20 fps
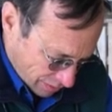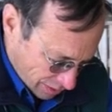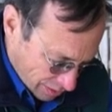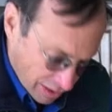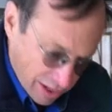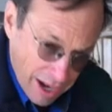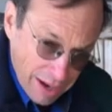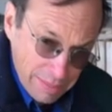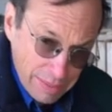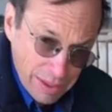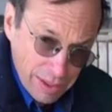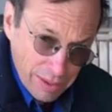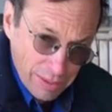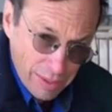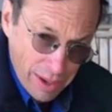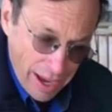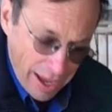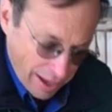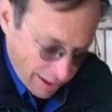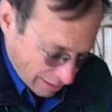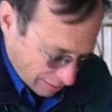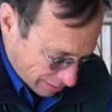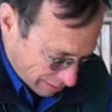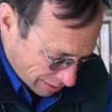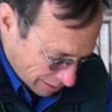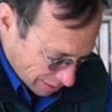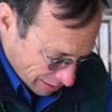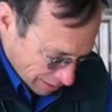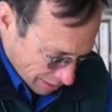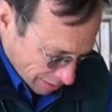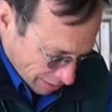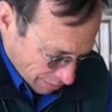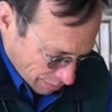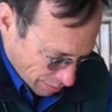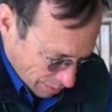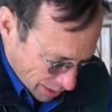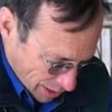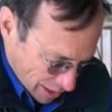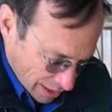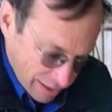they're coming around
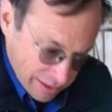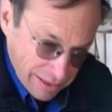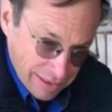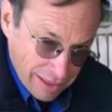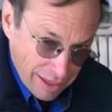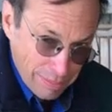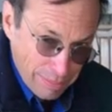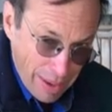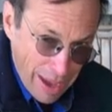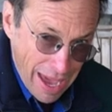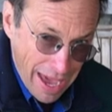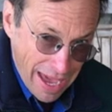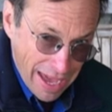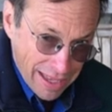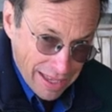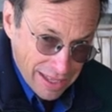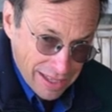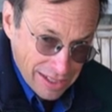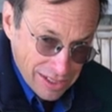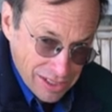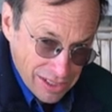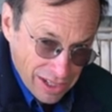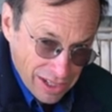when they badge.